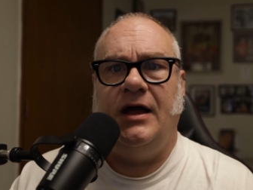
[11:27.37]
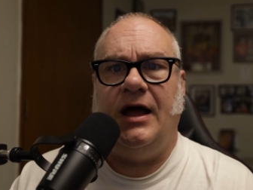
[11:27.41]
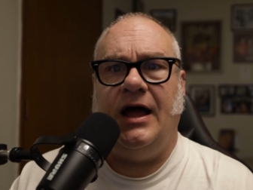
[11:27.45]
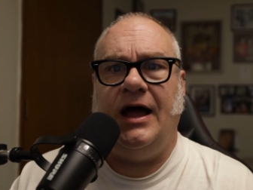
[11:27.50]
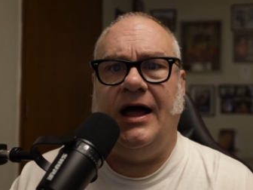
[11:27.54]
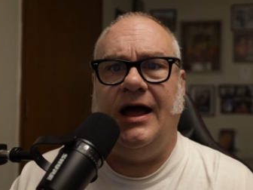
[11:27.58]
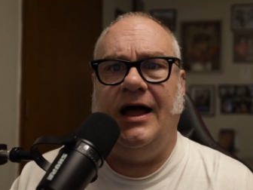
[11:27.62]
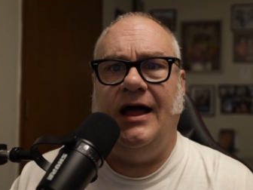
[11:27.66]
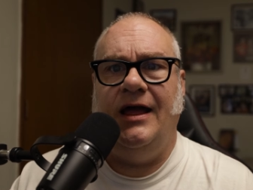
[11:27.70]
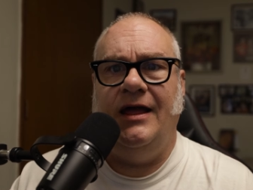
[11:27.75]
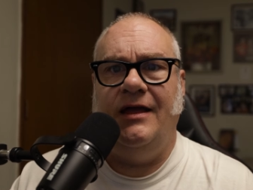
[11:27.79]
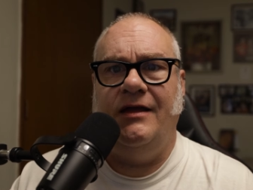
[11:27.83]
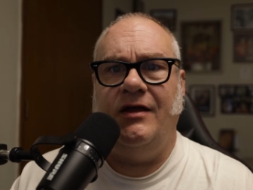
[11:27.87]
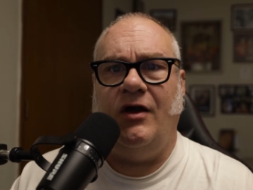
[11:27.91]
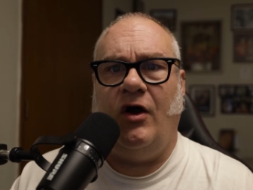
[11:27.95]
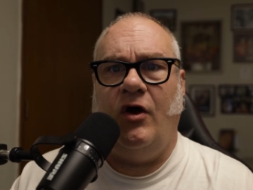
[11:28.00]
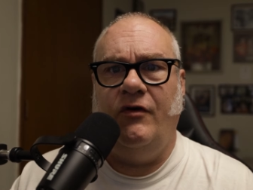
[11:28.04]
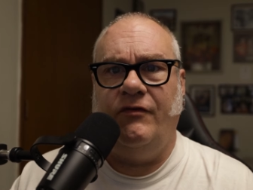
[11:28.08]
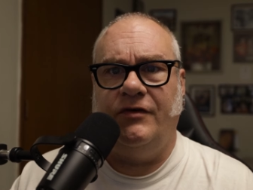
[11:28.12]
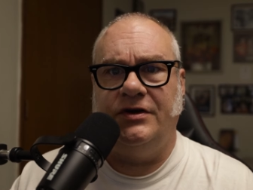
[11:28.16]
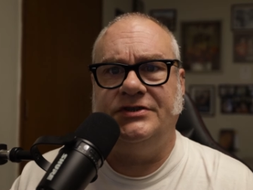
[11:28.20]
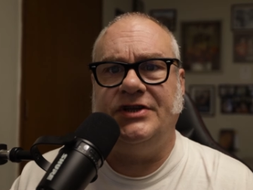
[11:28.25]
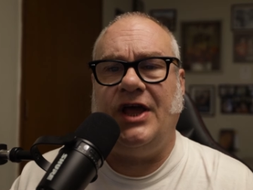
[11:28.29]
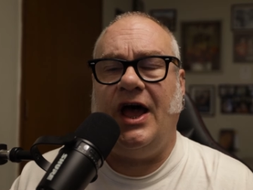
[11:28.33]
Uh,
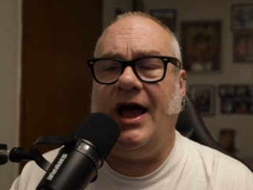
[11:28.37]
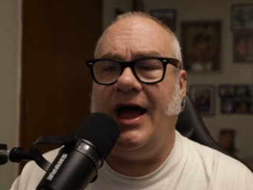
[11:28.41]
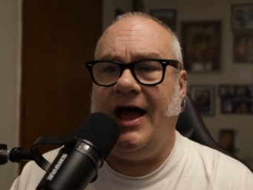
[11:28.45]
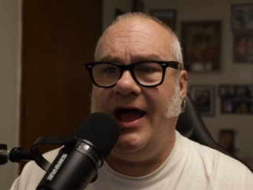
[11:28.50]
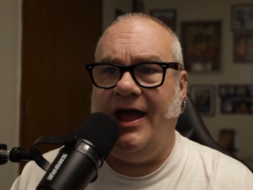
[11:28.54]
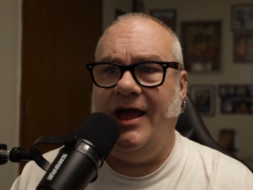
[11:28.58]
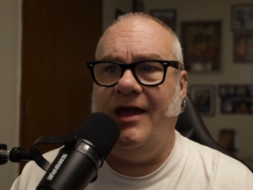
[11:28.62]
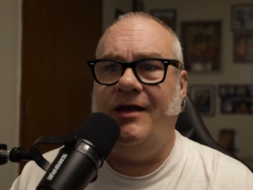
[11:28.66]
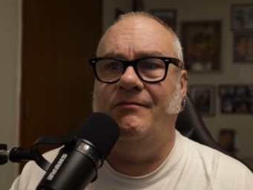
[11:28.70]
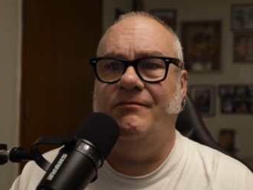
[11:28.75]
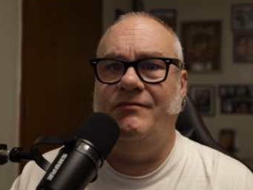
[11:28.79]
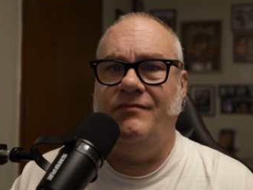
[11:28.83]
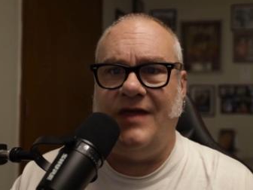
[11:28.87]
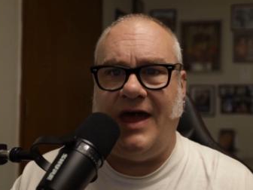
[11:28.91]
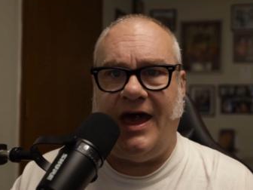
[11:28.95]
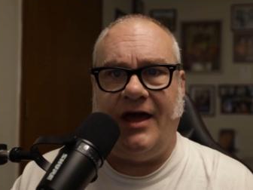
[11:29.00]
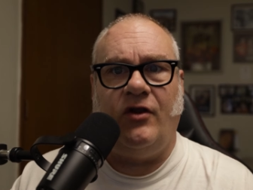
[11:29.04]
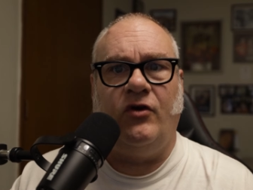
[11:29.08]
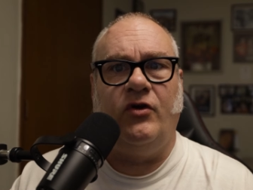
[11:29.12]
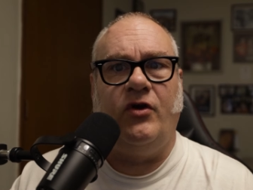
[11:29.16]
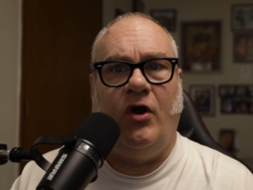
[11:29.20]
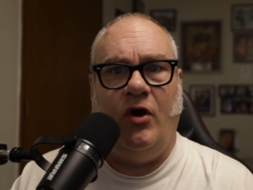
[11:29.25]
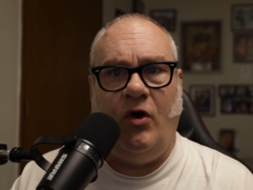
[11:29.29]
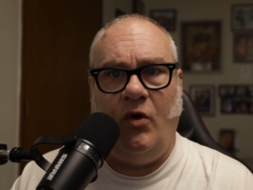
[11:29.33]
over time,
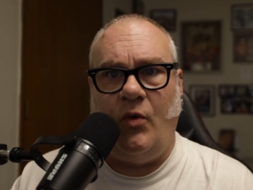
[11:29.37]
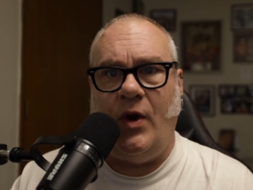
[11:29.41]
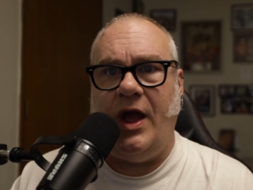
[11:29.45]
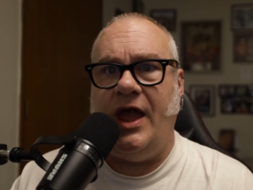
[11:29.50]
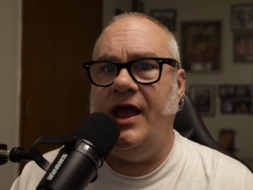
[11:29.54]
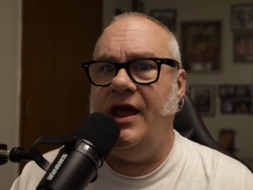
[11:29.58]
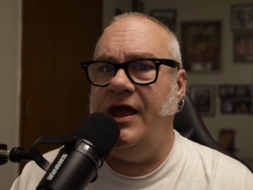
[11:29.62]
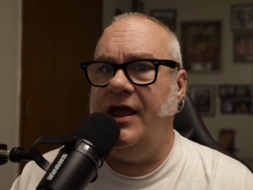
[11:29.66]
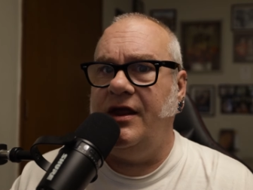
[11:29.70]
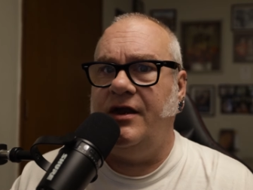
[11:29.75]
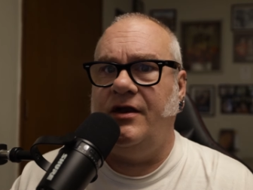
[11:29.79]
that'll go away,